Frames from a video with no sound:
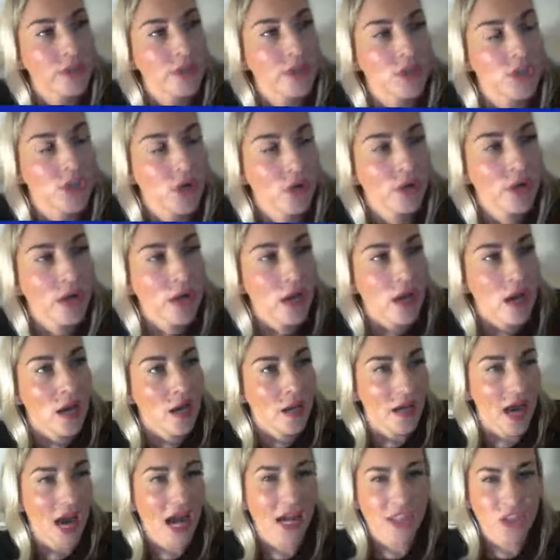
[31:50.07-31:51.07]
And so
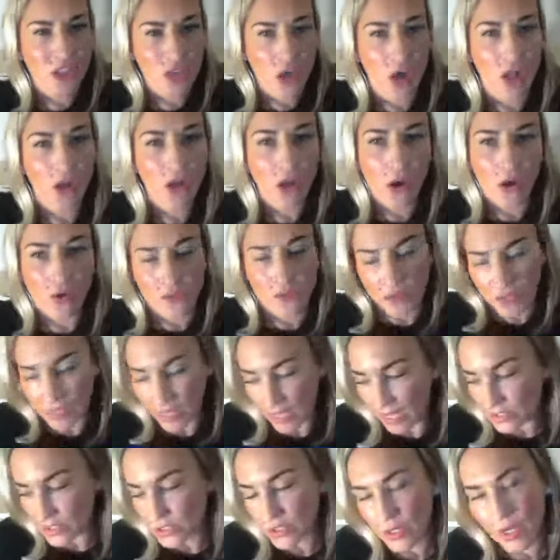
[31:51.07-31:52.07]
God's all over
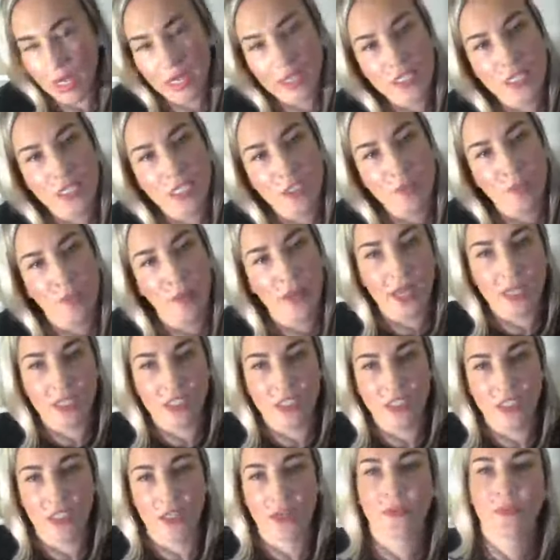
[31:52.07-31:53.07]
that. So I just
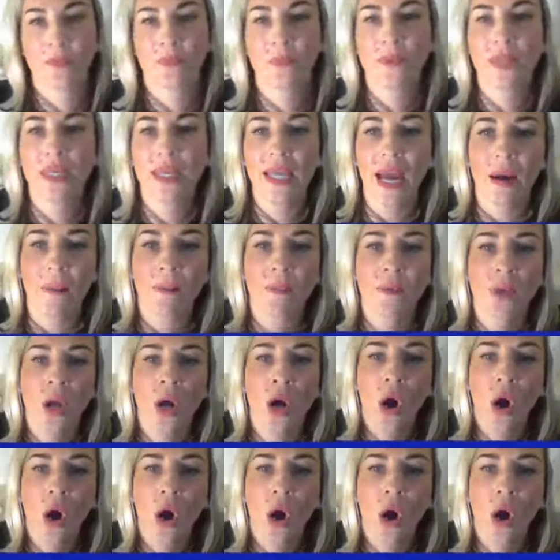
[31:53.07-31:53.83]
bless you. Yeah.